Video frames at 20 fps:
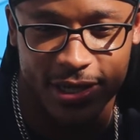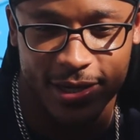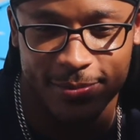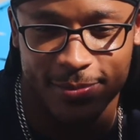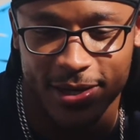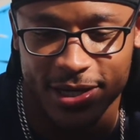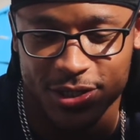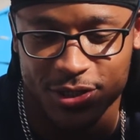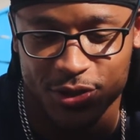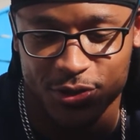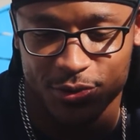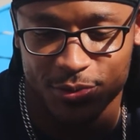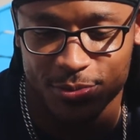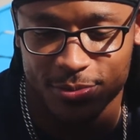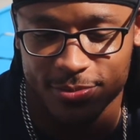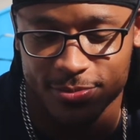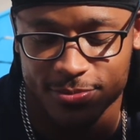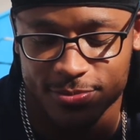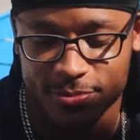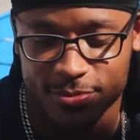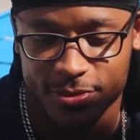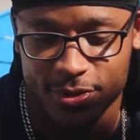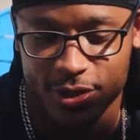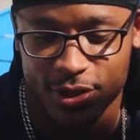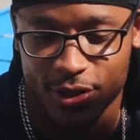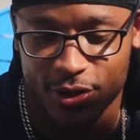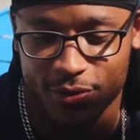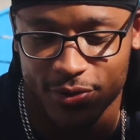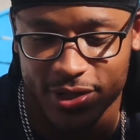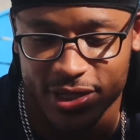it makes you,
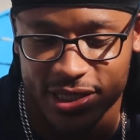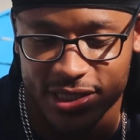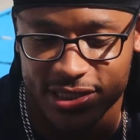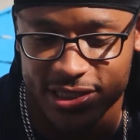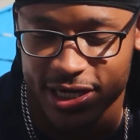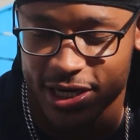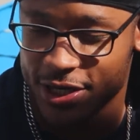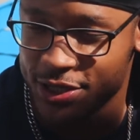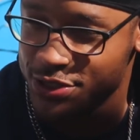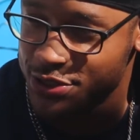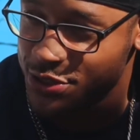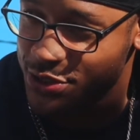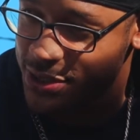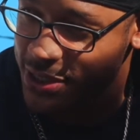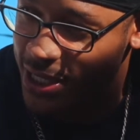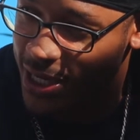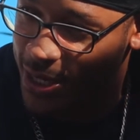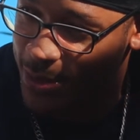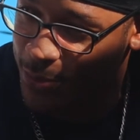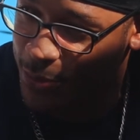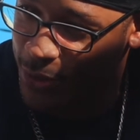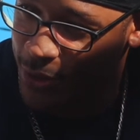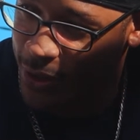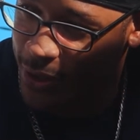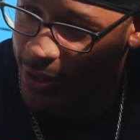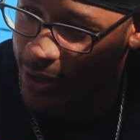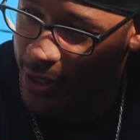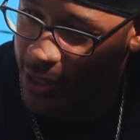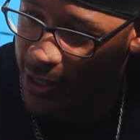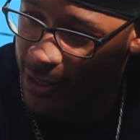you know, really cherish your time
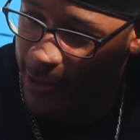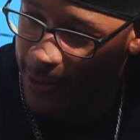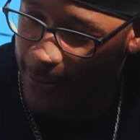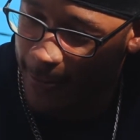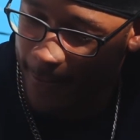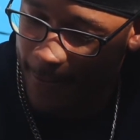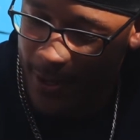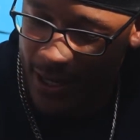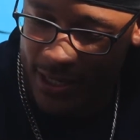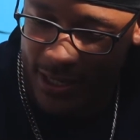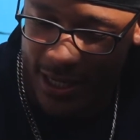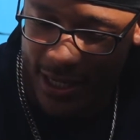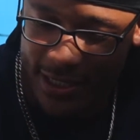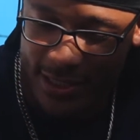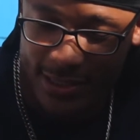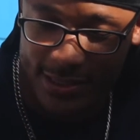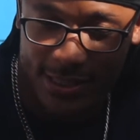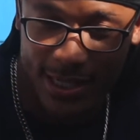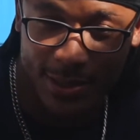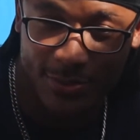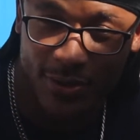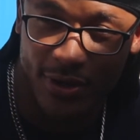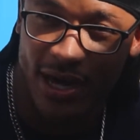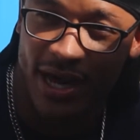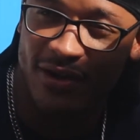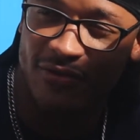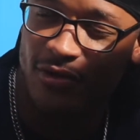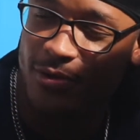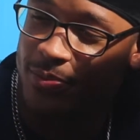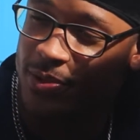more, and like the time you have